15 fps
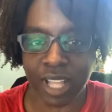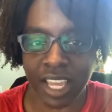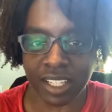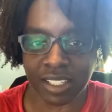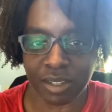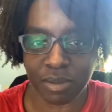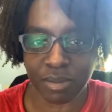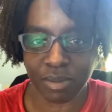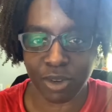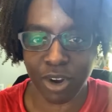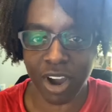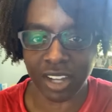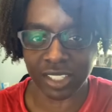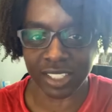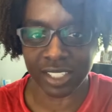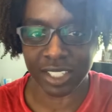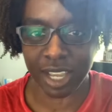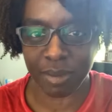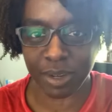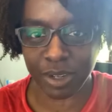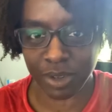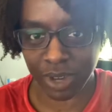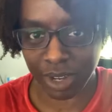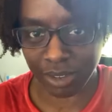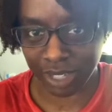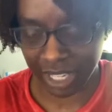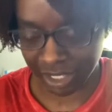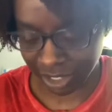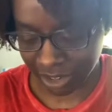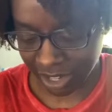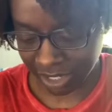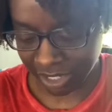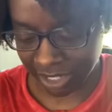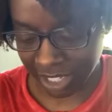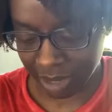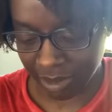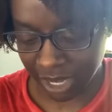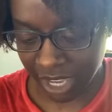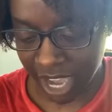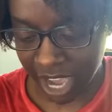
like to cross-contaminate. You know, I don't like to cross-contaminate.